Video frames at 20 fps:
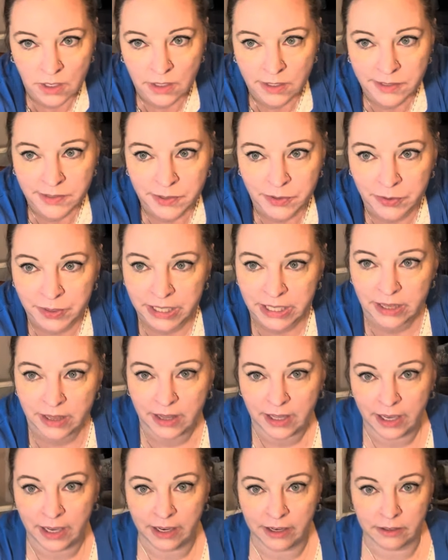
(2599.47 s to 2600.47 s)
so right
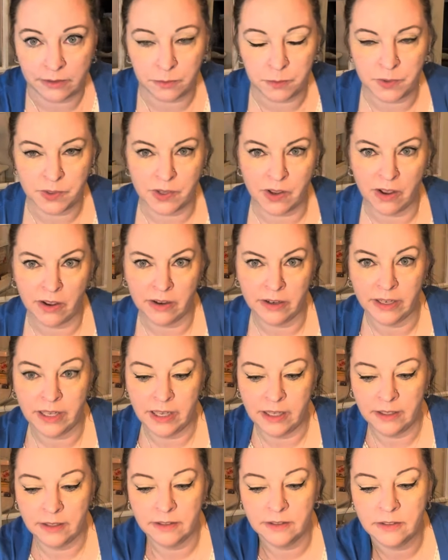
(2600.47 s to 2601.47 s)
there,
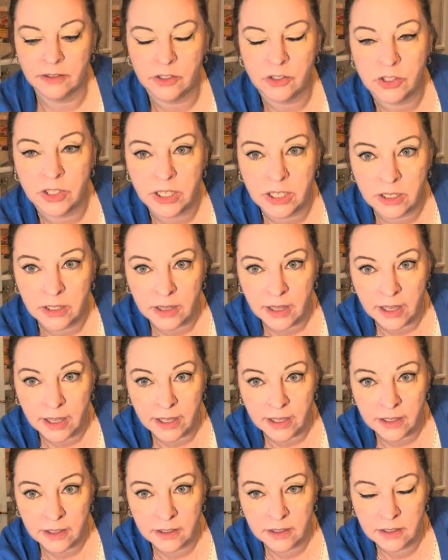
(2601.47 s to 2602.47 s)
sorry, to shake
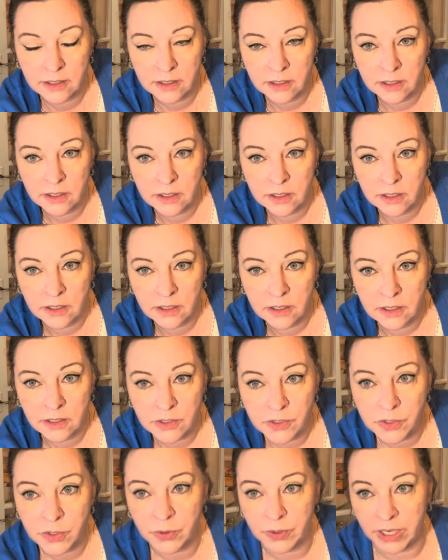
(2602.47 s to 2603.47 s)
that.
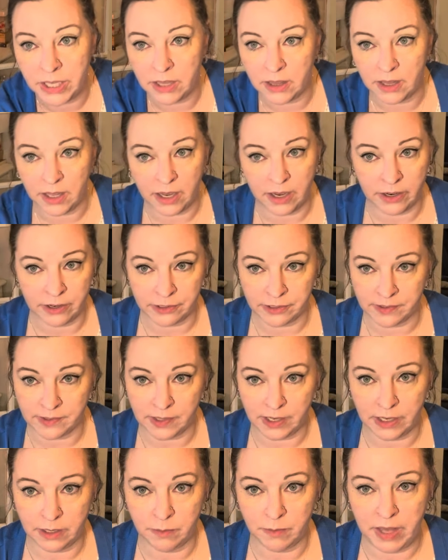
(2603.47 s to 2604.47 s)
So right there is
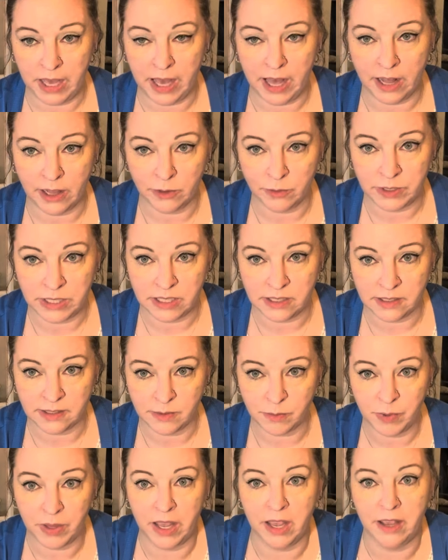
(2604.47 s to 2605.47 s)
like my Halloween display